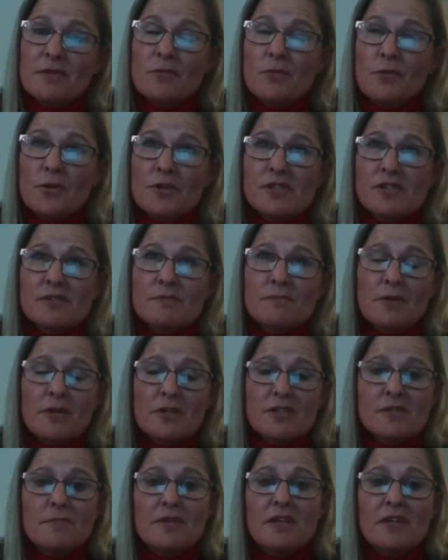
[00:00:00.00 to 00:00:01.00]
and worse,
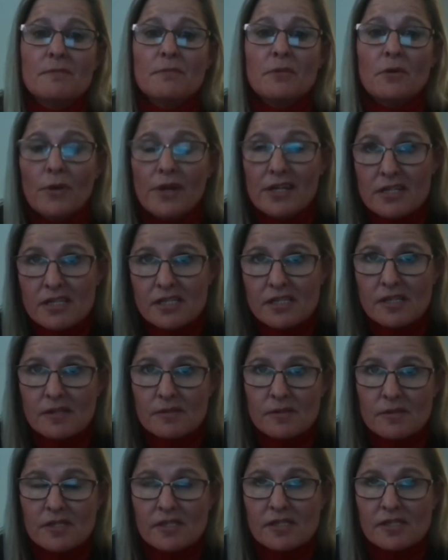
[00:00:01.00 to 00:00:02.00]
possibly employee
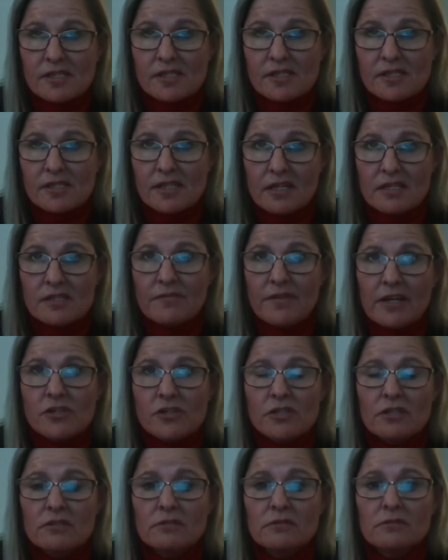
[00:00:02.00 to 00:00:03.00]
dissatisfaction